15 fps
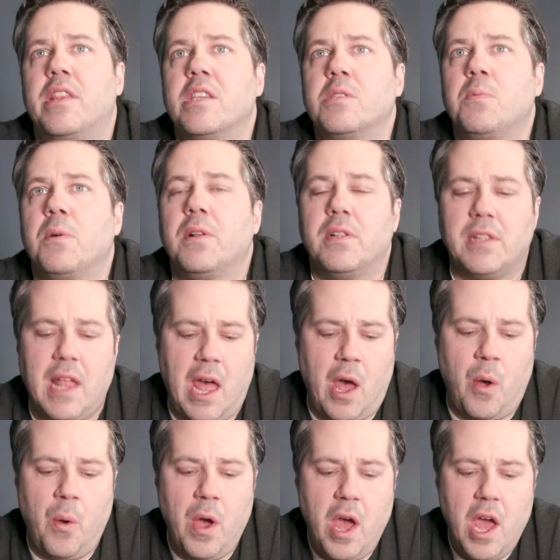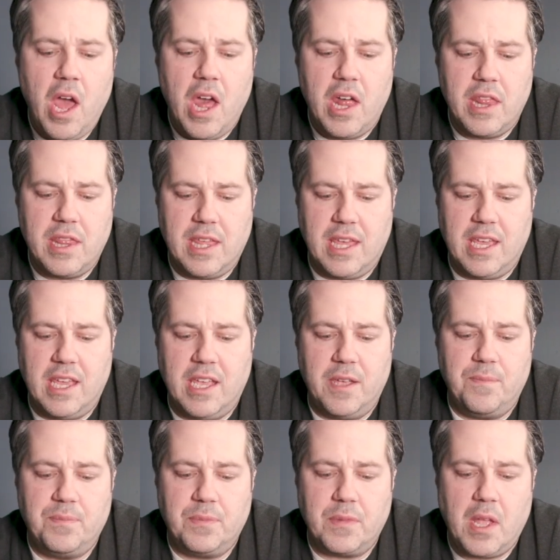This will allow
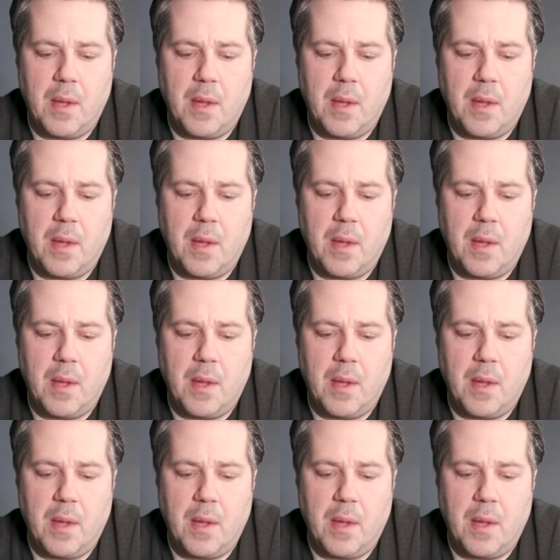the